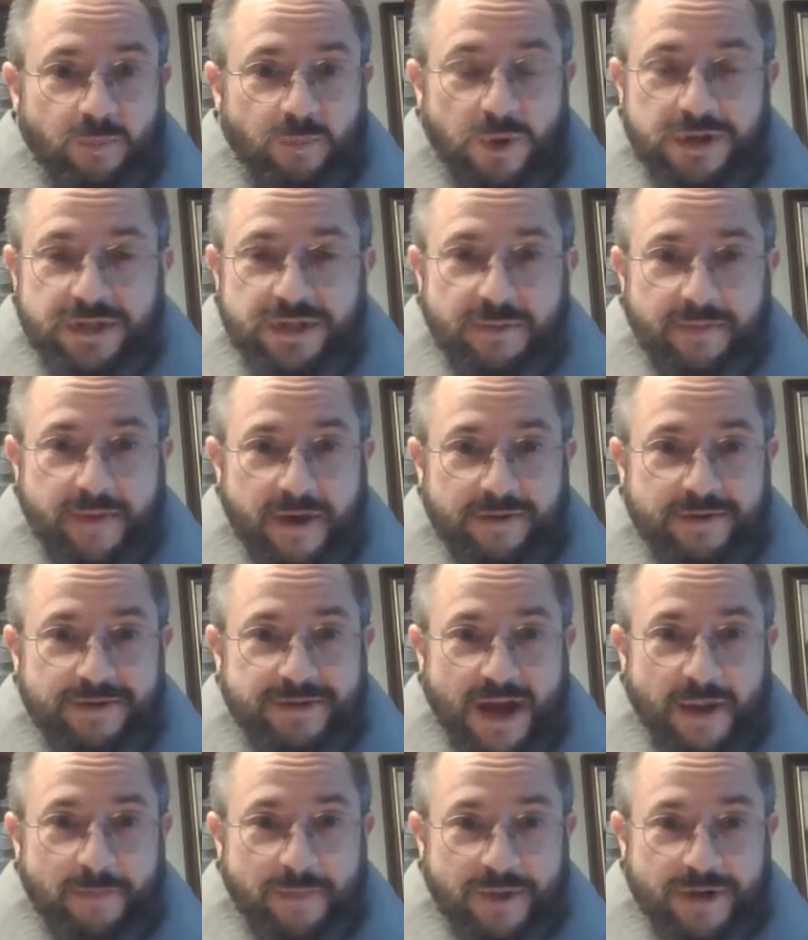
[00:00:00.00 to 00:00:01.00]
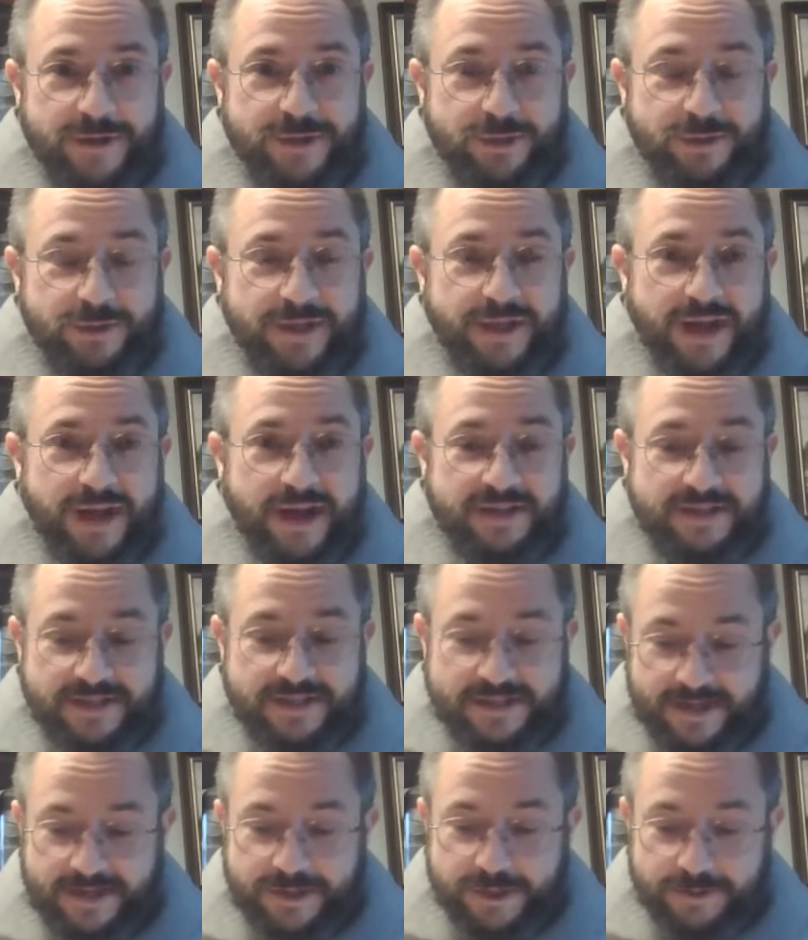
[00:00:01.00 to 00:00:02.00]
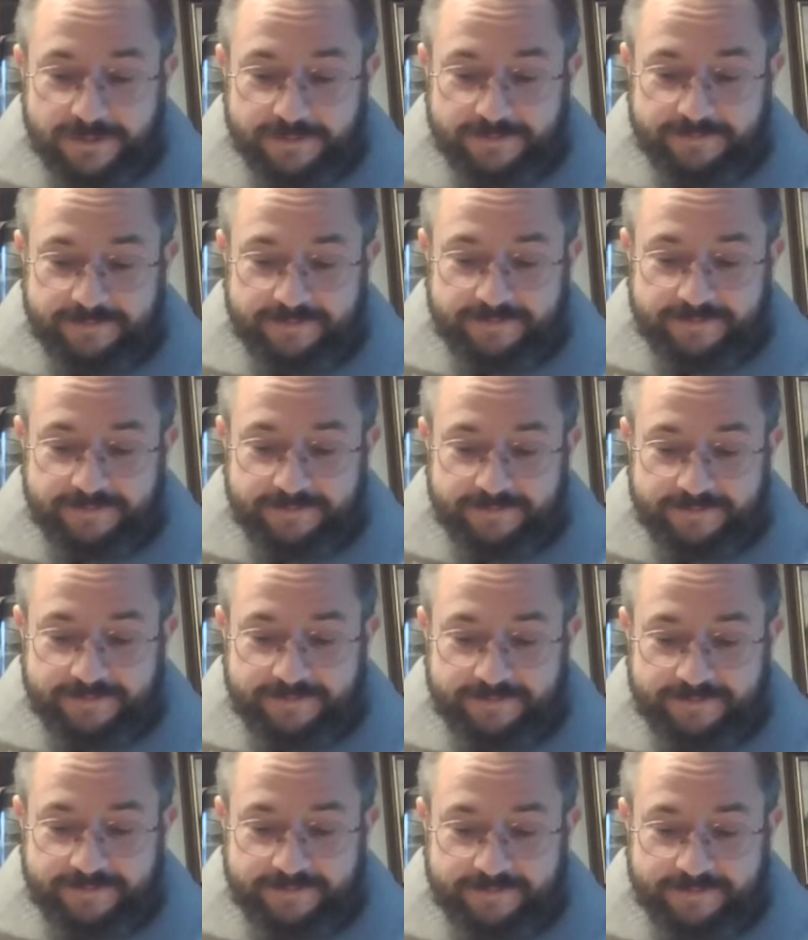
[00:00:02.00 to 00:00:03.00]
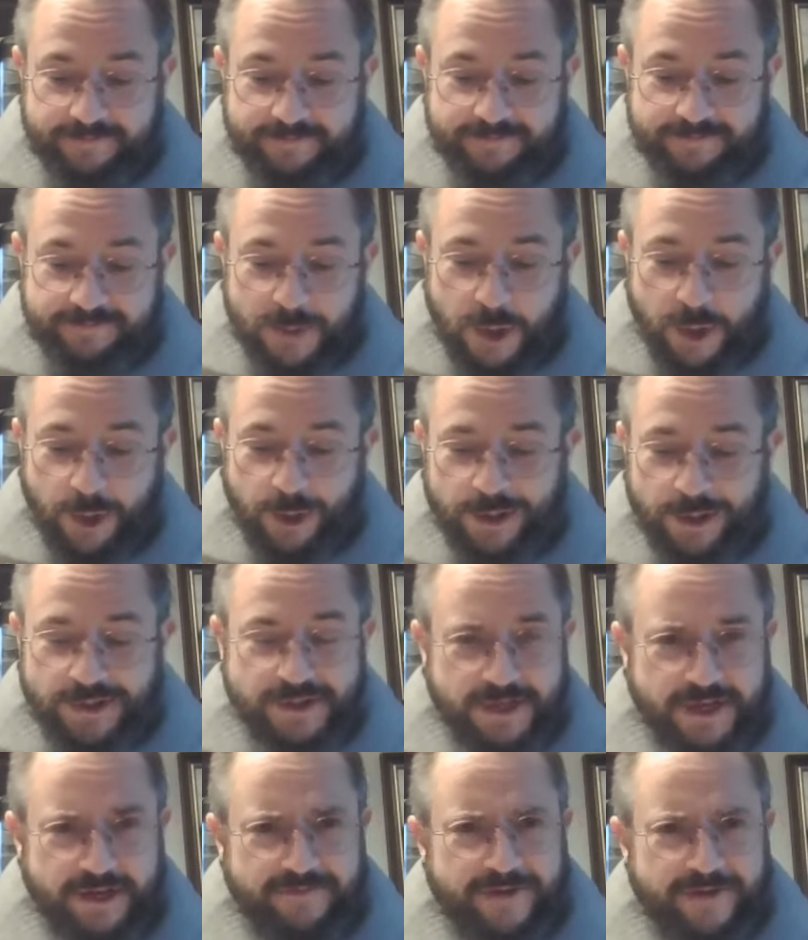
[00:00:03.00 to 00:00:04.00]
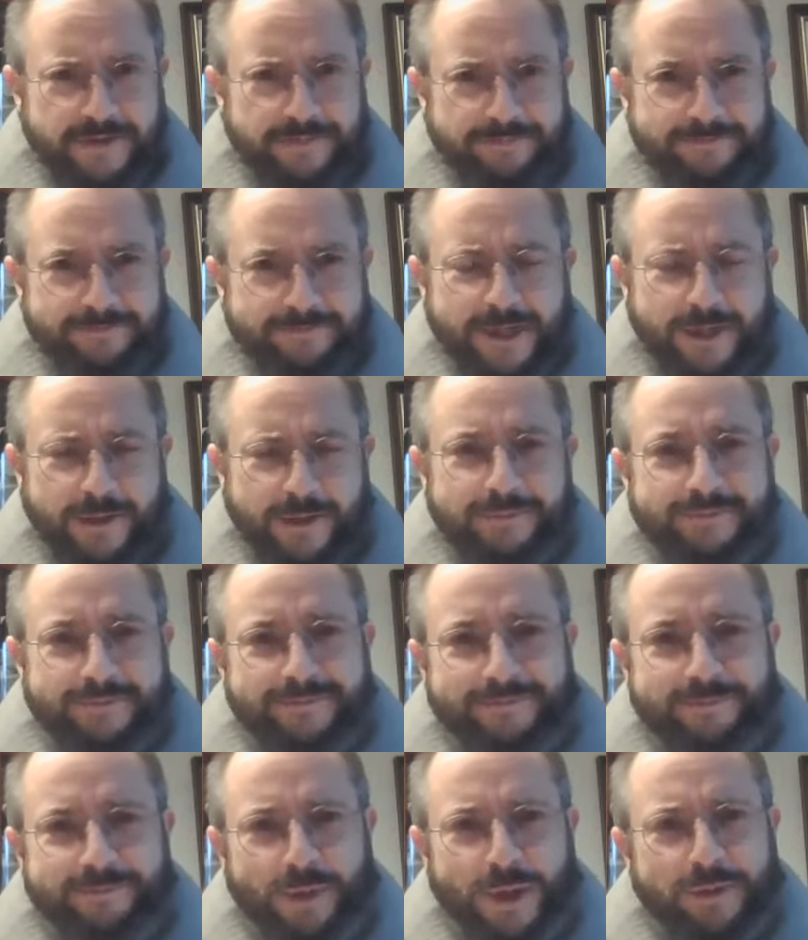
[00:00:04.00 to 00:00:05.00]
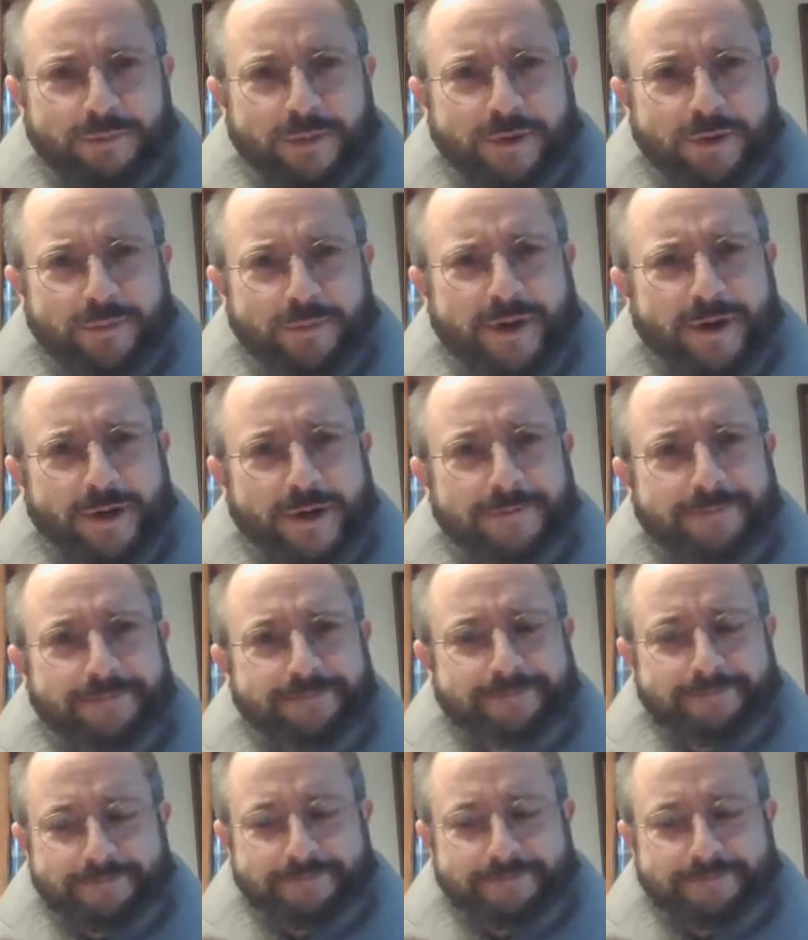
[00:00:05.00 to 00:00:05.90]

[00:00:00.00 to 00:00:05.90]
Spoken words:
It wasn't a mountaintop, but it certainly got his attention, courtesy of a, blunt Mother Mary.